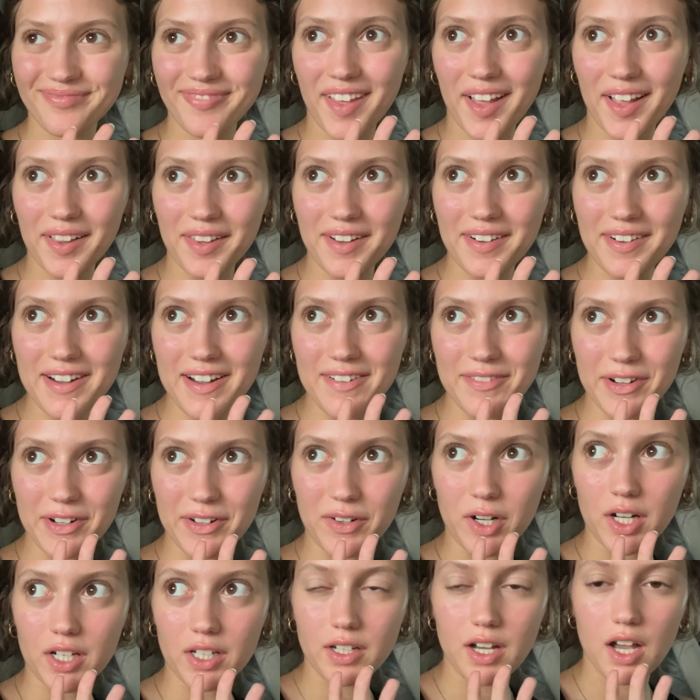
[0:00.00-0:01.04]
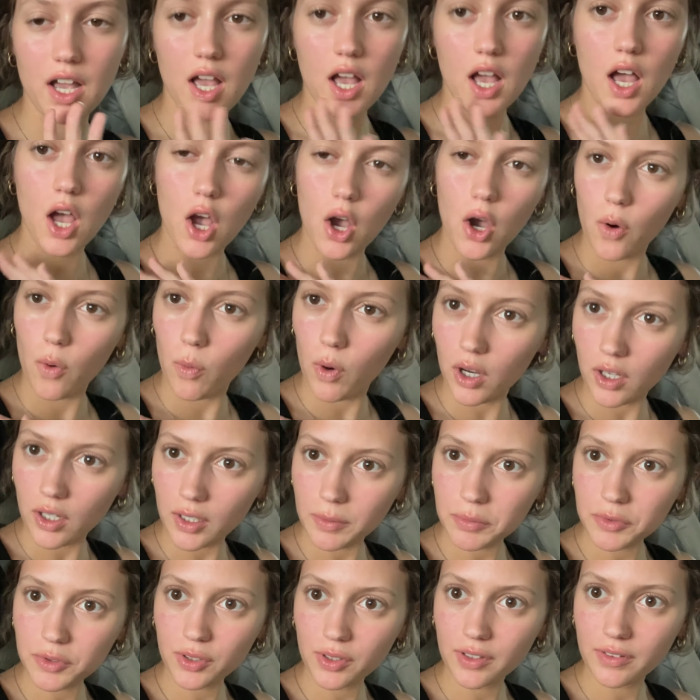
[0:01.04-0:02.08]
Hello everyone,
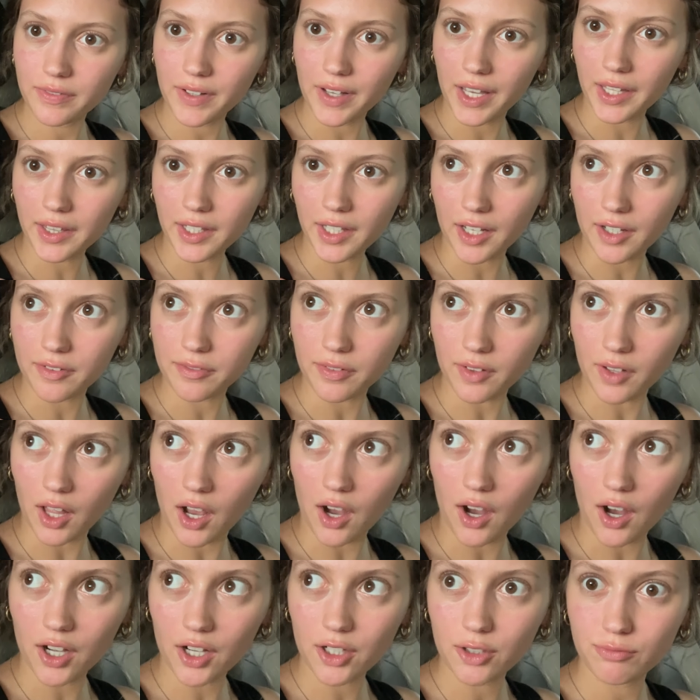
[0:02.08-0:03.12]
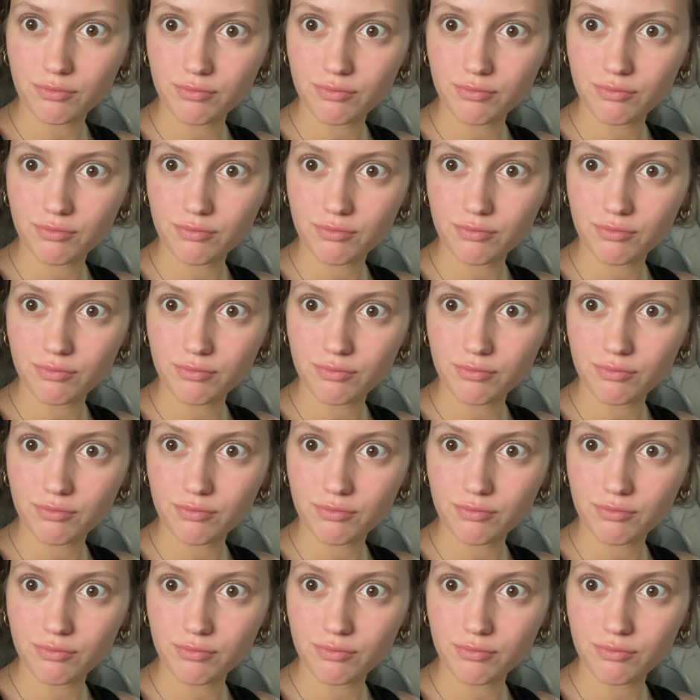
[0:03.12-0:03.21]
welcome to a van life vlog.